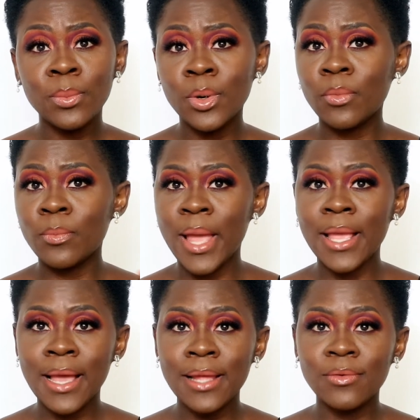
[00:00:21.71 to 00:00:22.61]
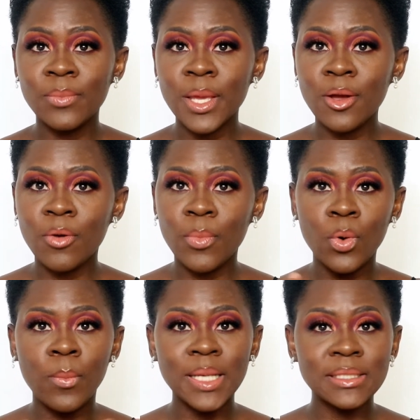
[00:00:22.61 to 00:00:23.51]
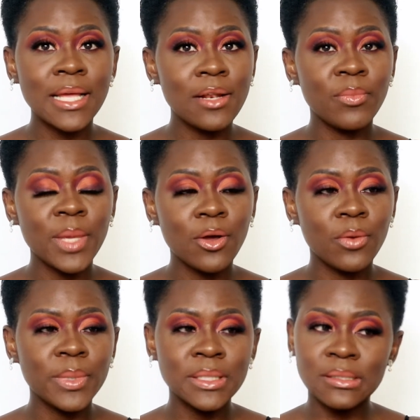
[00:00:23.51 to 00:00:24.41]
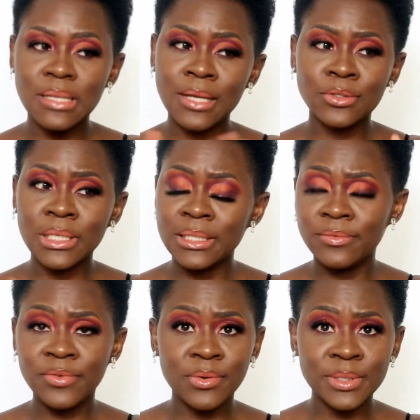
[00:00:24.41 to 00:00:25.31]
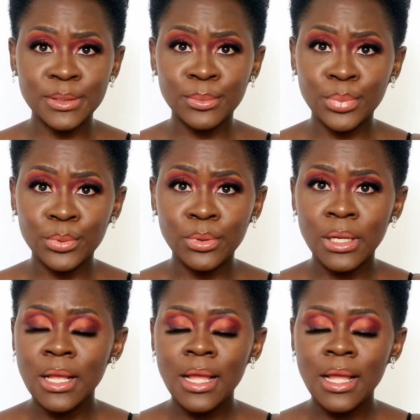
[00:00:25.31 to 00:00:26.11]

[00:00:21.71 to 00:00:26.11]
but my kind of makeup or my style of makeup is actually very simple.